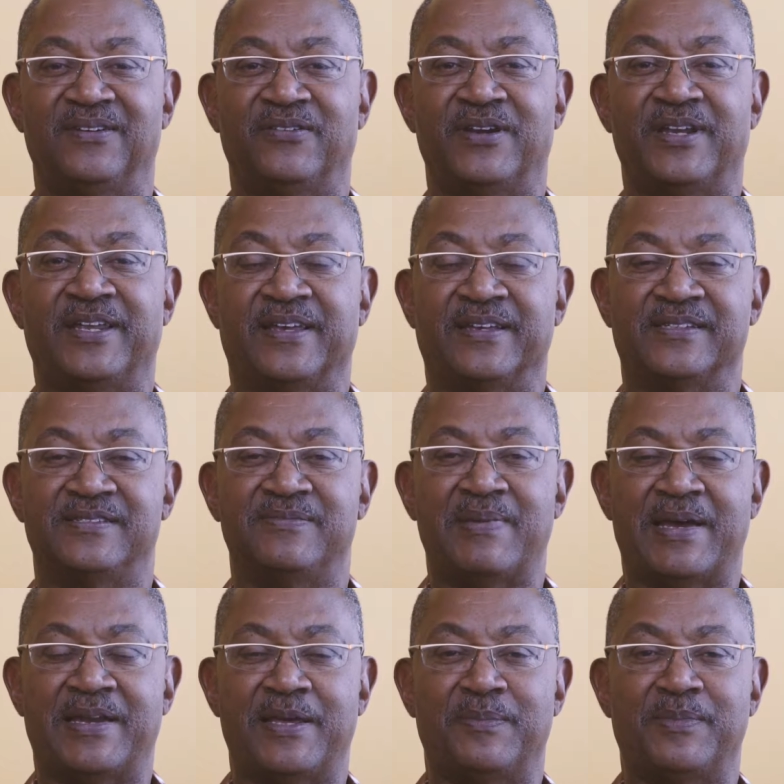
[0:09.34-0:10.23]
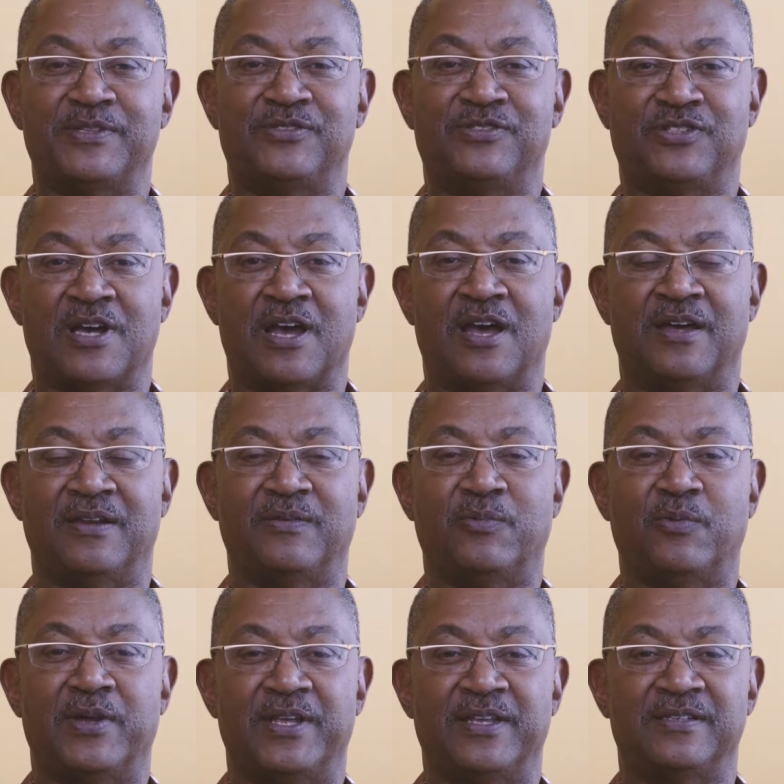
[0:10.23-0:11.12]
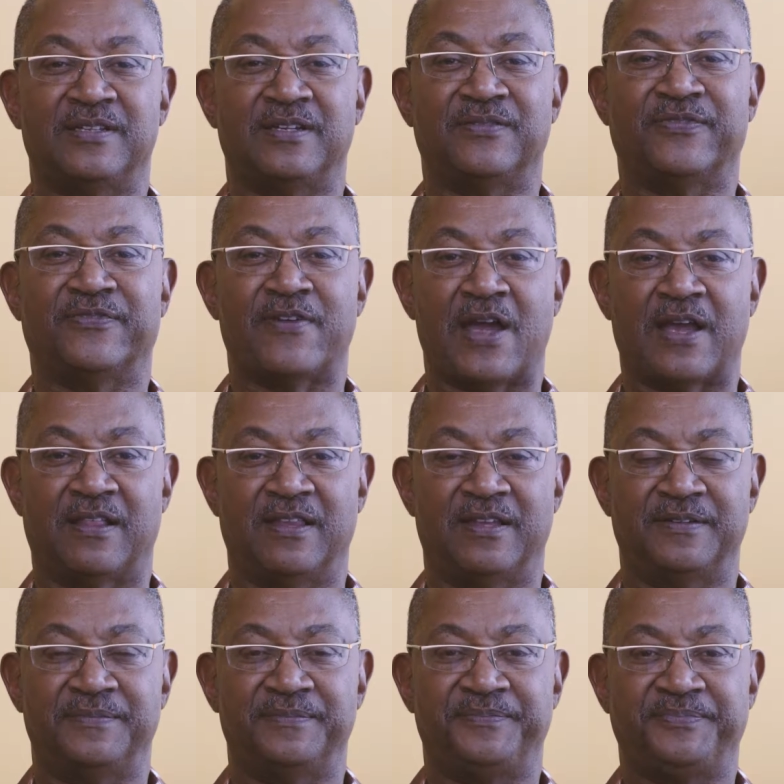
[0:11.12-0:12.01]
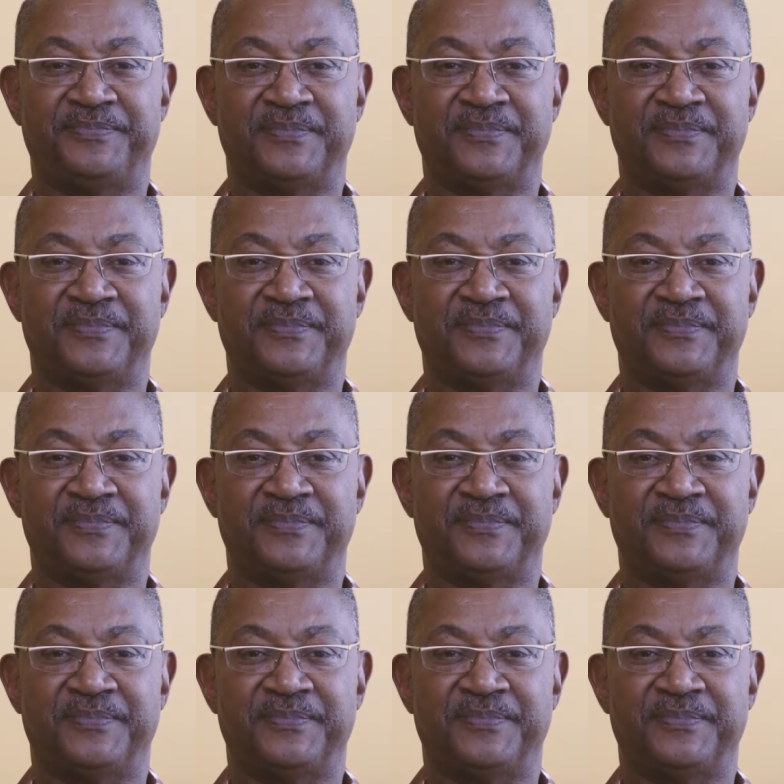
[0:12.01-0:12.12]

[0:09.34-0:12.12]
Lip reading: Greetings, my name is John Whittington Franklin,